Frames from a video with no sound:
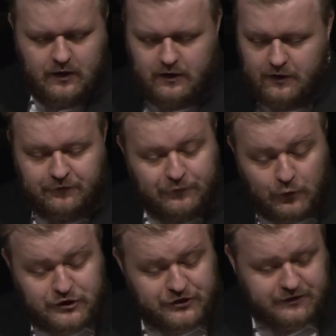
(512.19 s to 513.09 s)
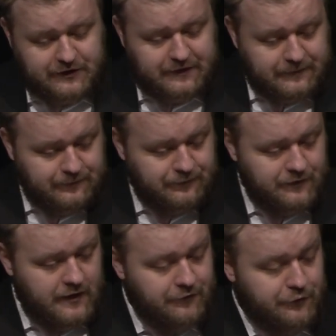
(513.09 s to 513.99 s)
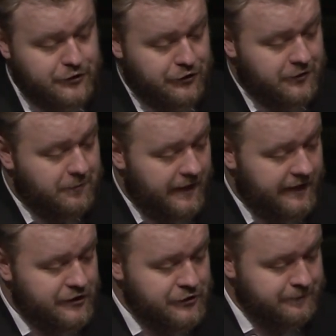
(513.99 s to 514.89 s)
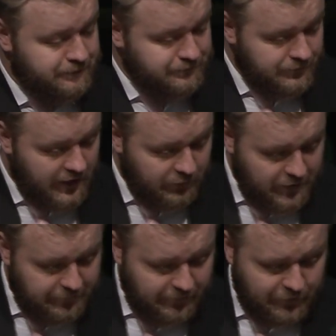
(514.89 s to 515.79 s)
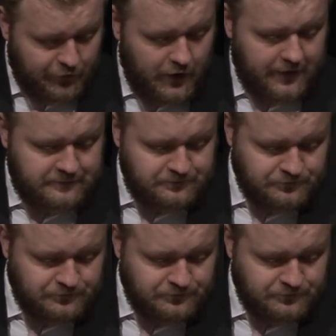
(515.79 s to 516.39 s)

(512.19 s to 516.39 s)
And unfortunately, if we turn the page and read further on,